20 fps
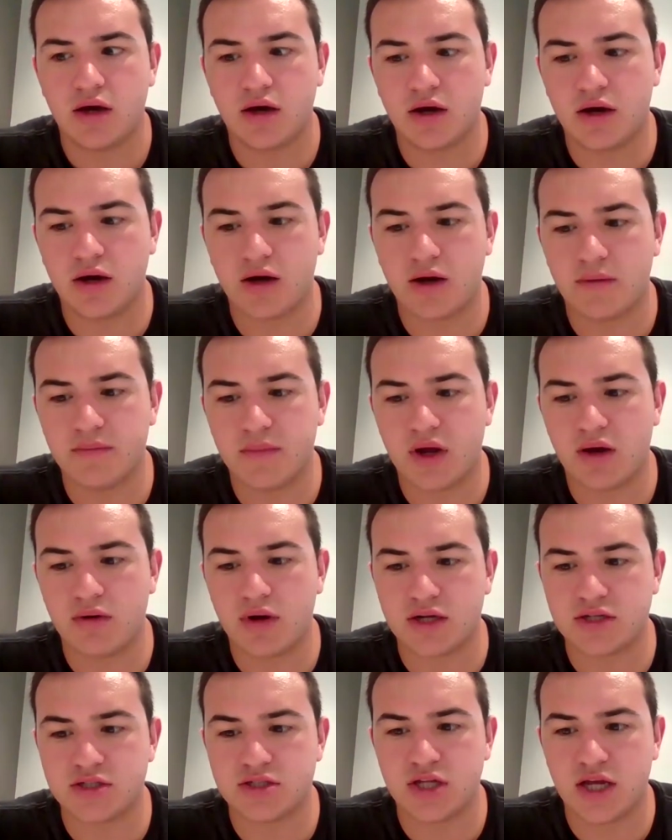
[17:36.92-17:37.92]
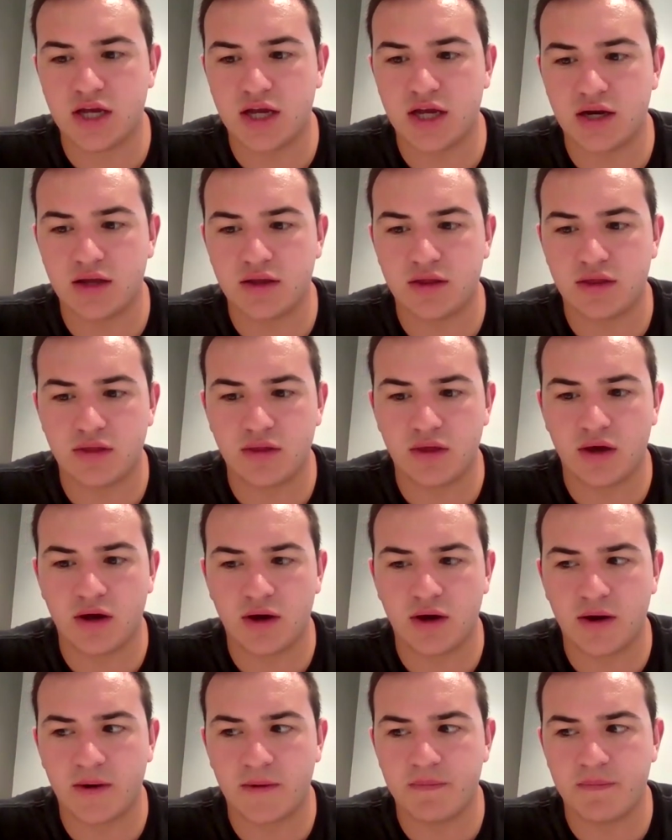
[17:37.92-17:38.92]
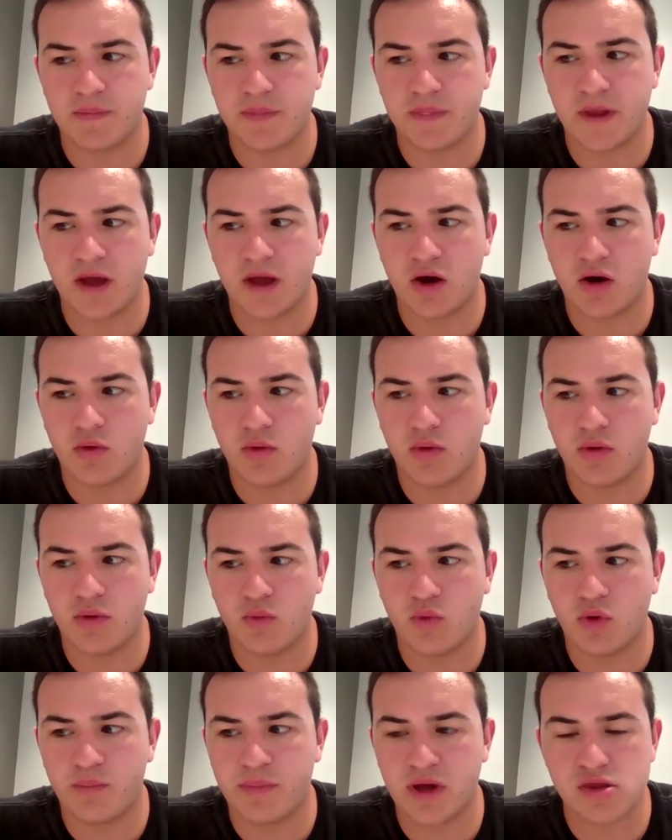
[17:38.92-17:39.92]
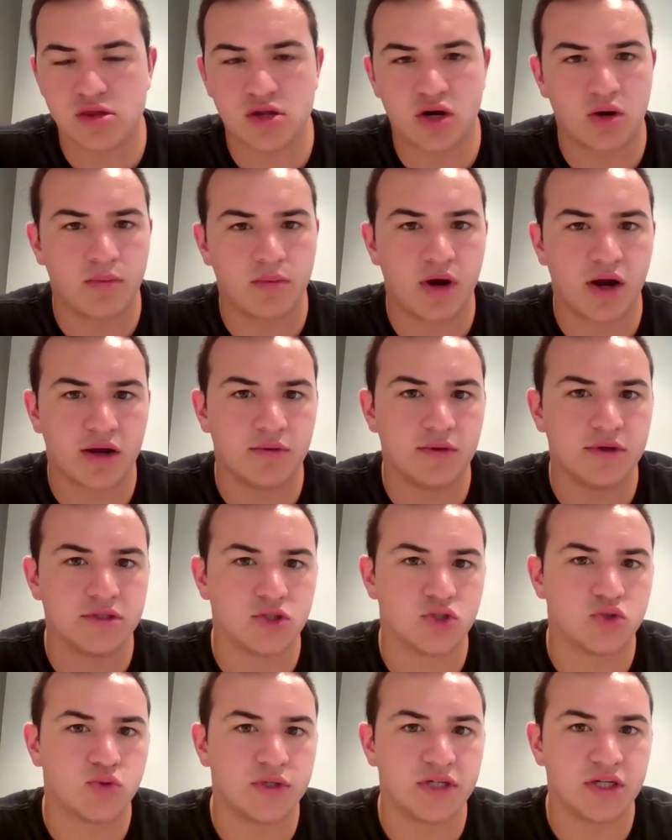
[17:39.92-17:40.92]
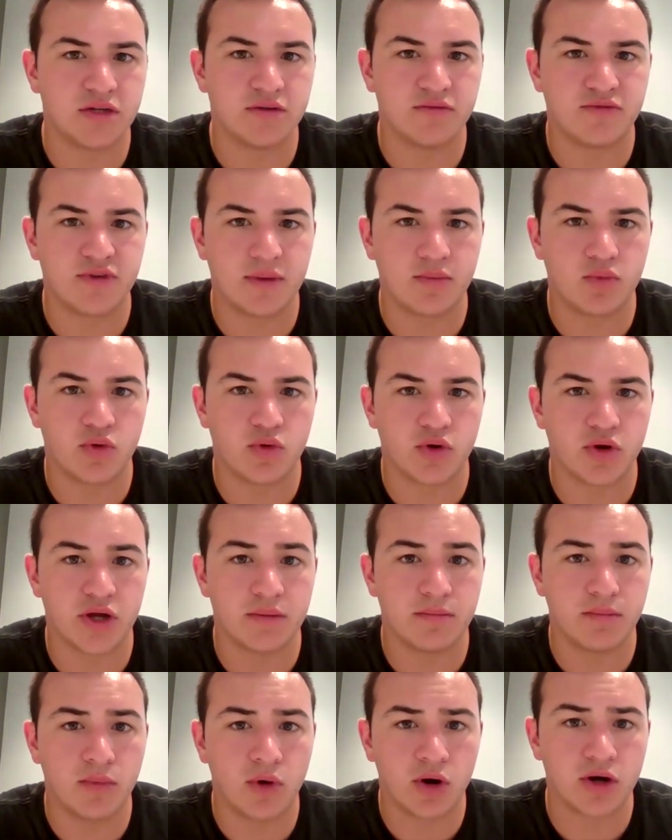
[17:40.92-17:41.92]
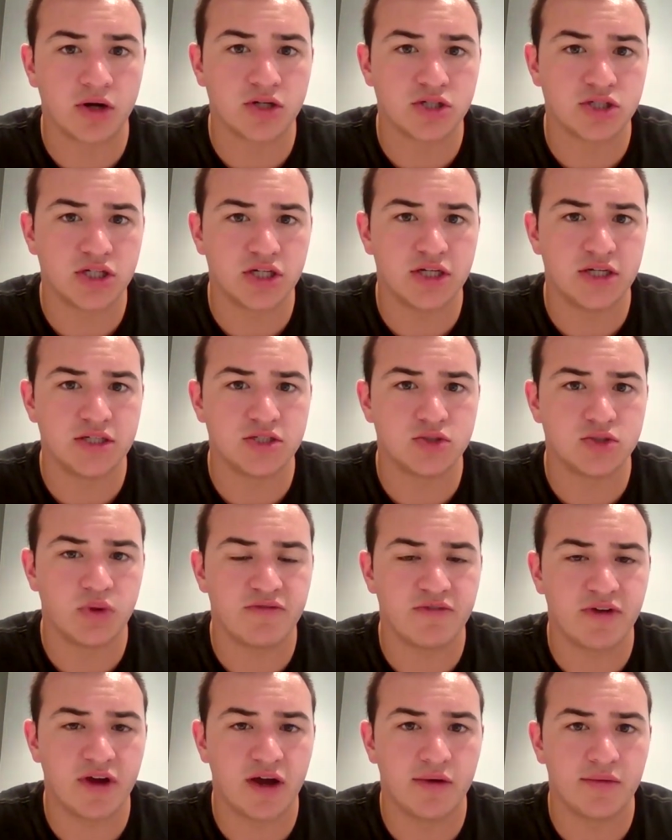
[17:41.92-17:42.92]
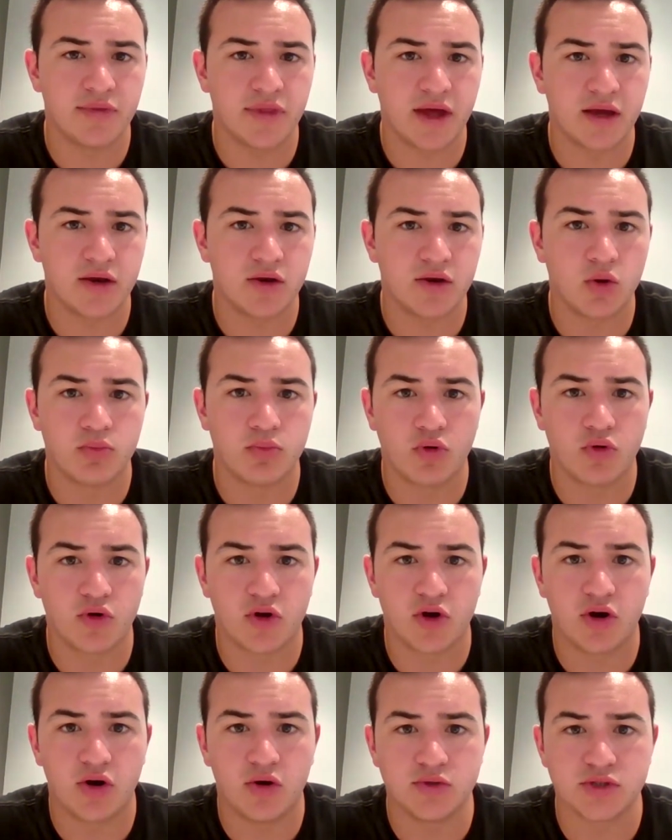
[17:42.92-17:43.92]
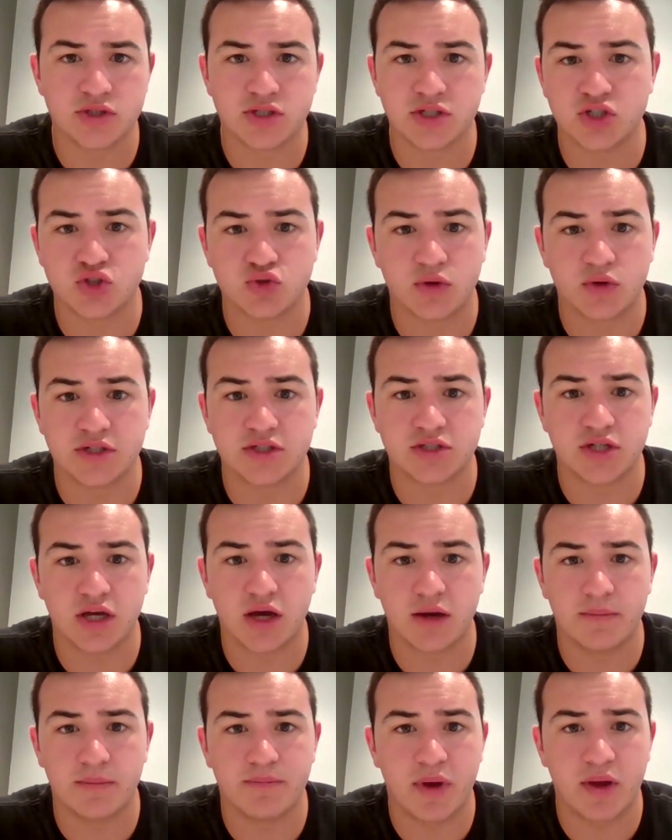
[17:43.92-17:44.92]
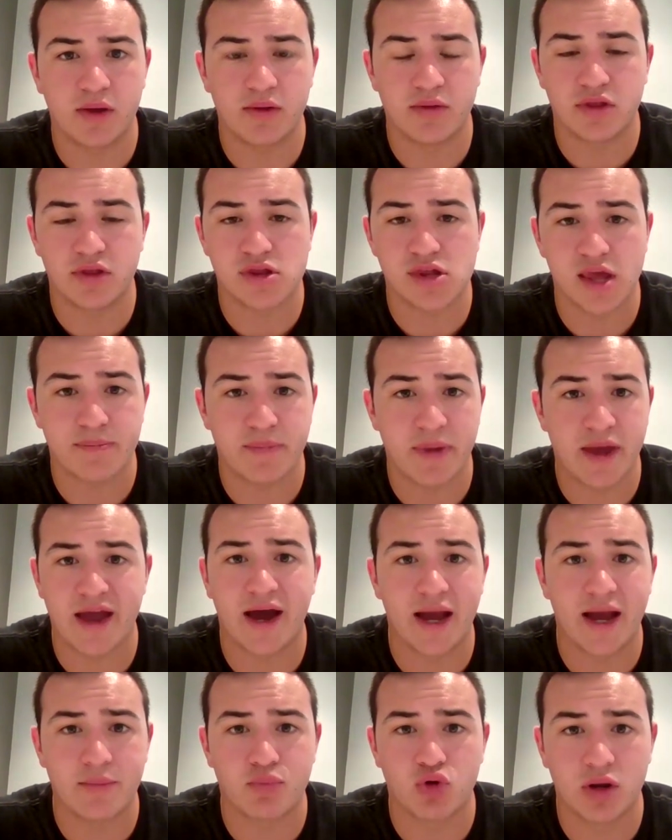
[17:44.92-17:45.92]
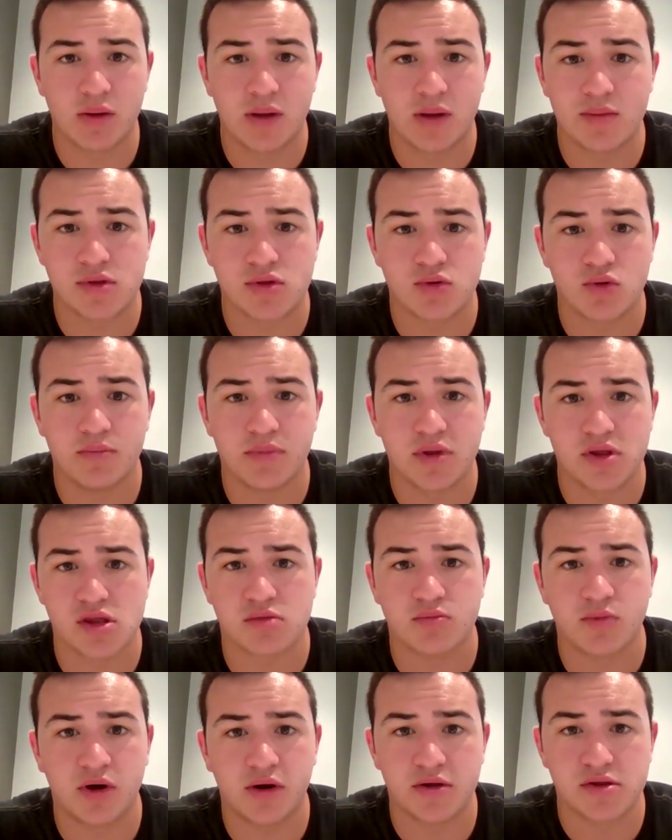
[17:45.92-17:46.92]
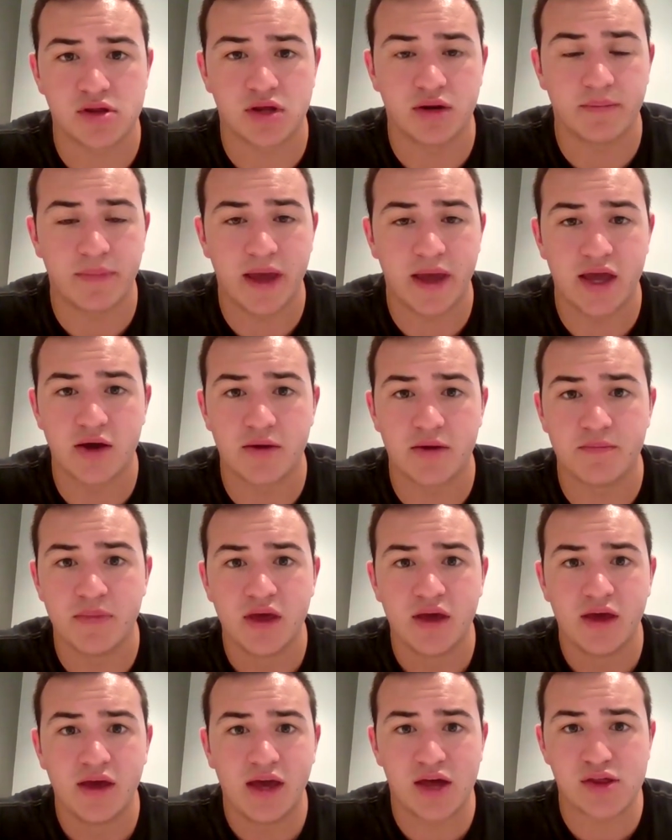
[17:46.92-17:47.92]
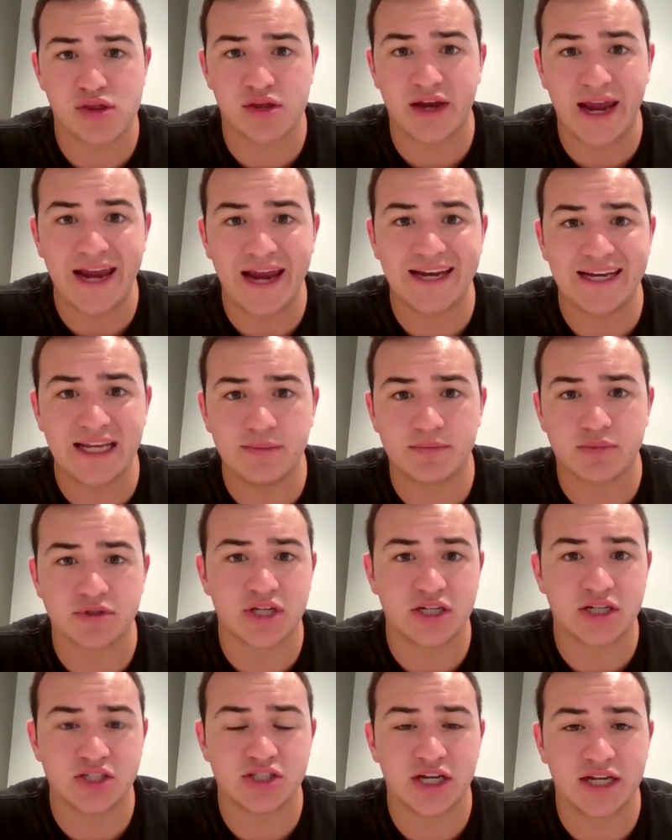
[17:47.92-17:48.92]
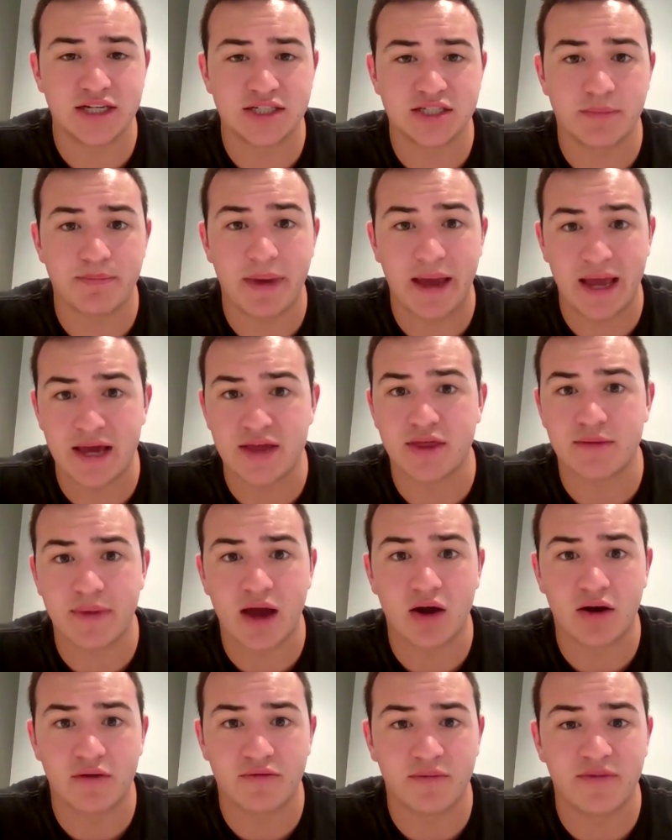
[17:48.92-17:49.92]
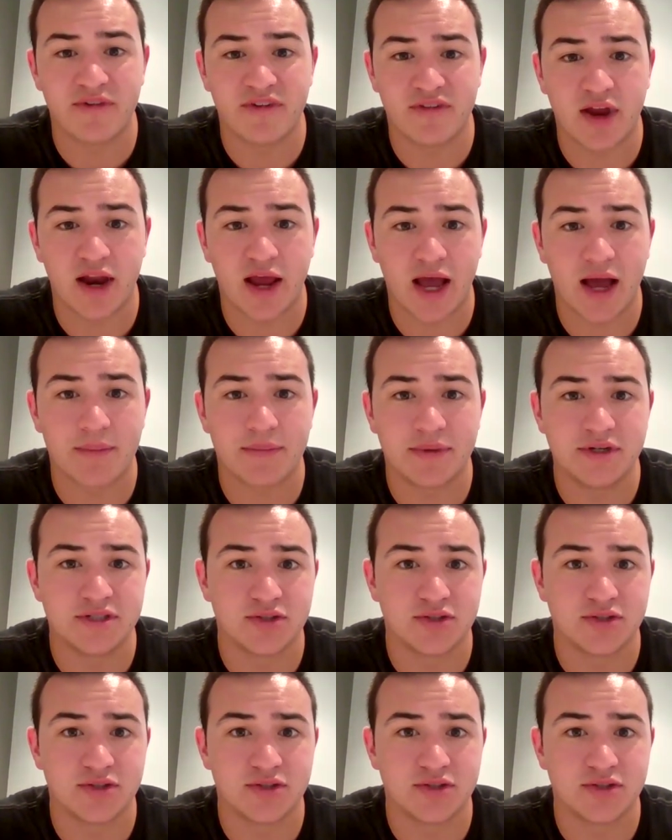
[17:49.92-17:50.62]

Now, not saying any. Now, based on our market research we did in February and March, is we found that no protocol was going to trust pay high premiums to a business model. It's going to pay them, has an 18% chance to pay them out if an event happens.